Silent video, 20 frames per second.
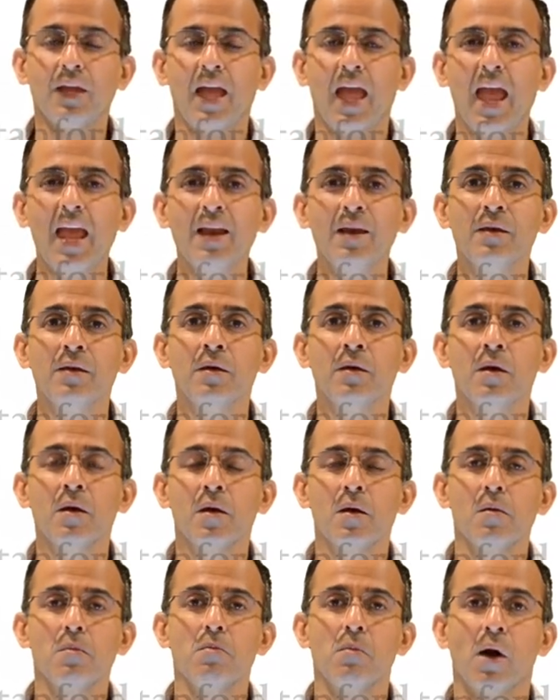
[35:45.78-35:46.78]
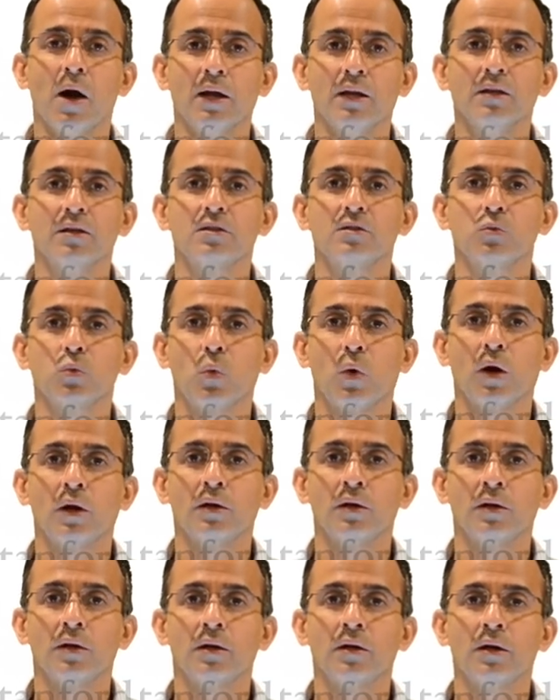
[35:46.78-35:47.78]
n minus
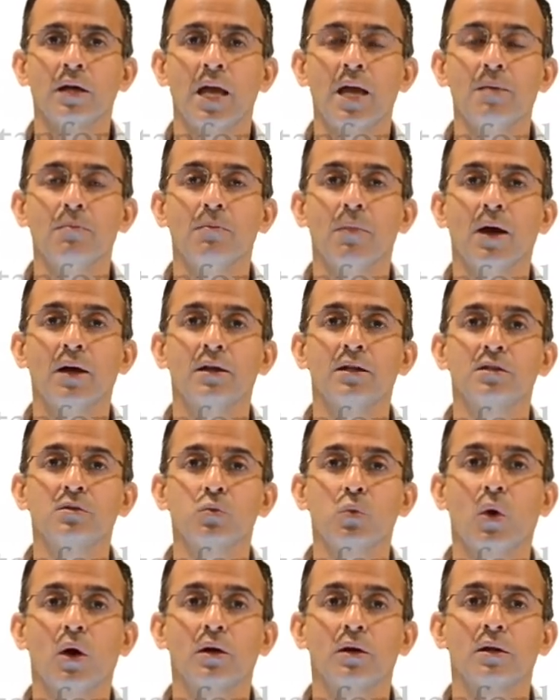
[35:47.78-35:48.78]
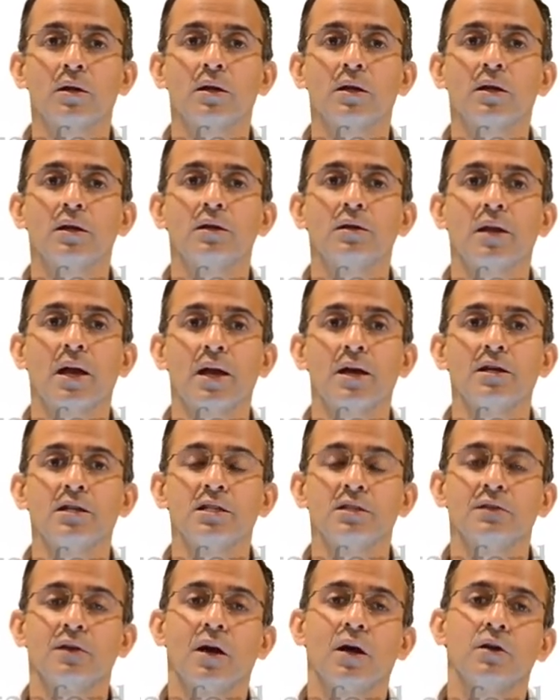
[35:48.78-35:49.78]
one, n minus one layers
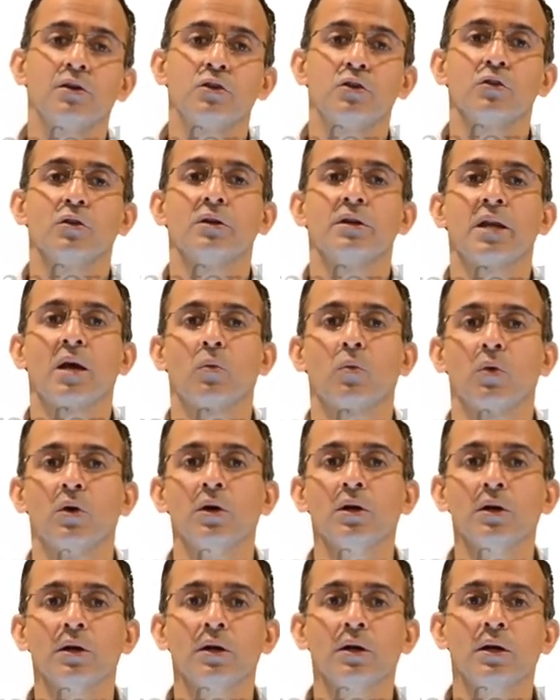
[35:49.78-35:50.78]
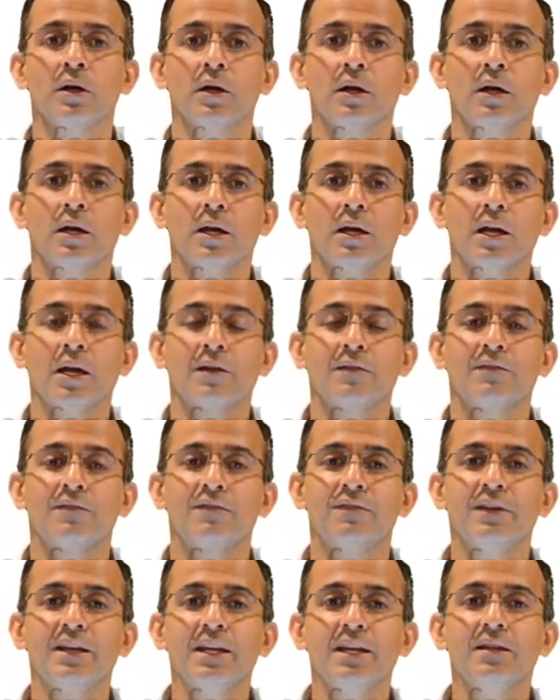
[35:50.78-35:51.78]
of our neural network and
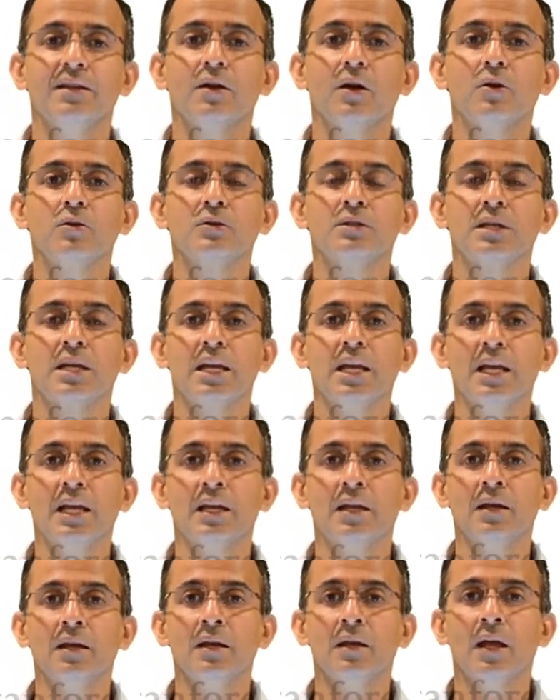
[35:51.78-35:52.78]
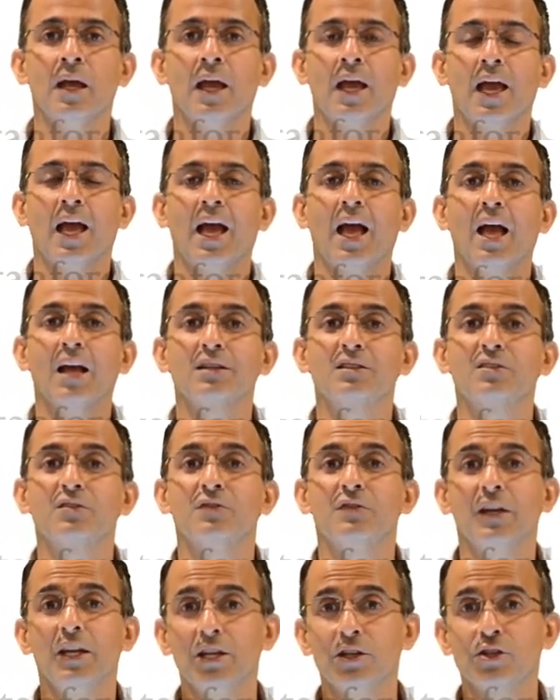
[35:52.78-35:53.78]
feed those in as
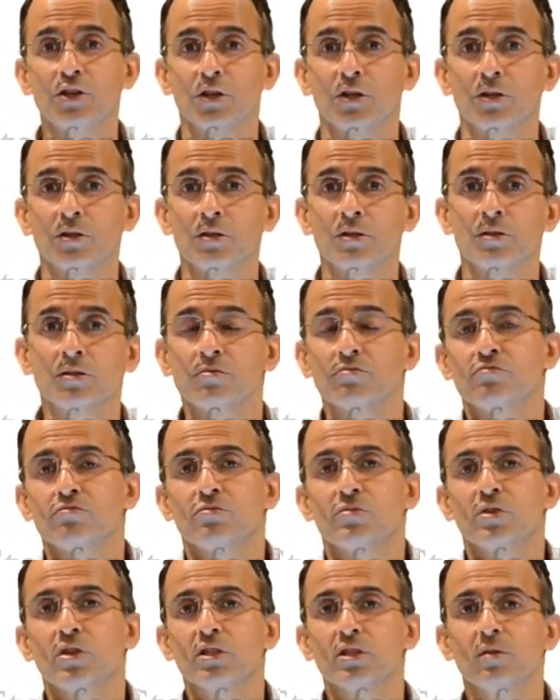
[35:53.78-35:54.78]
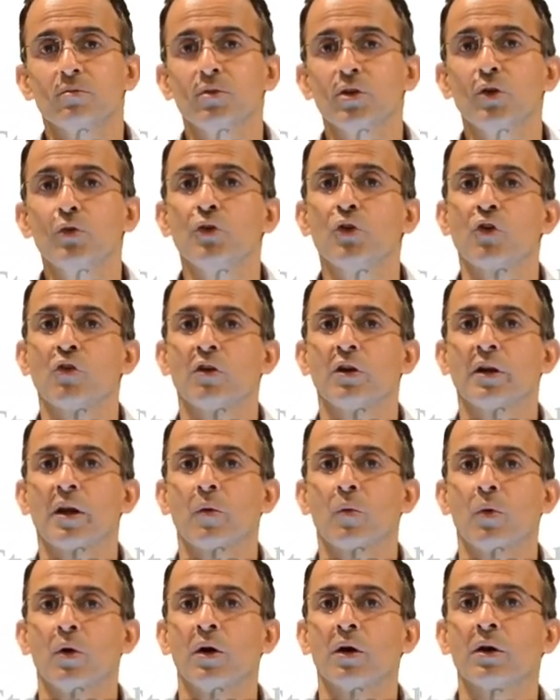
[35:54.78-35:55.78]
features to some new neural
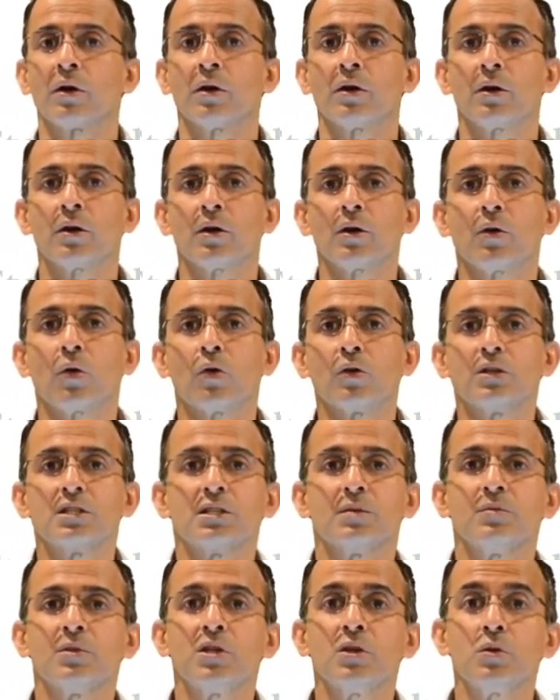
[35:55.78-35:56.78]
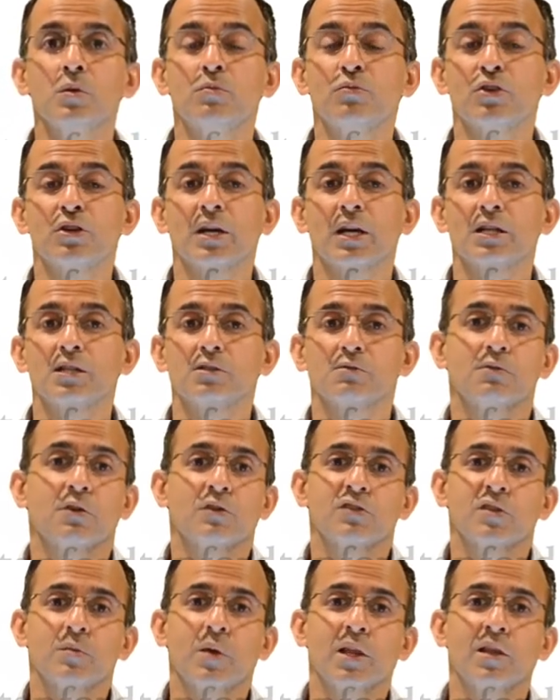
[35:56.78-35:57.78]
network or to some new predictor of
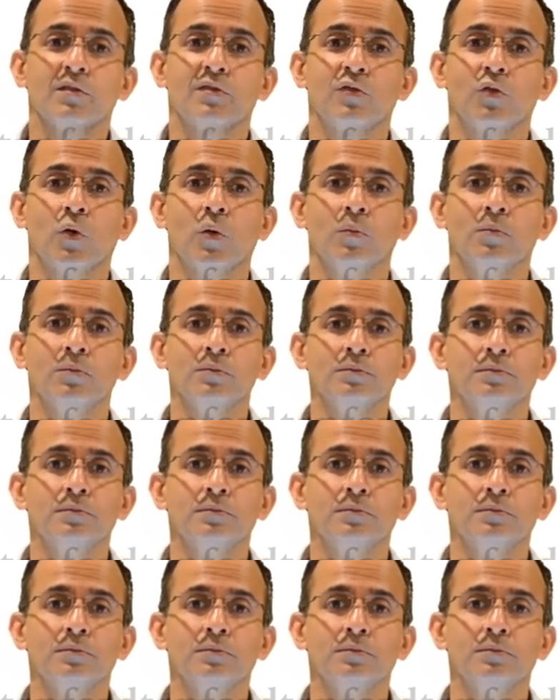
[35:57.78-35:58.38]
some other form.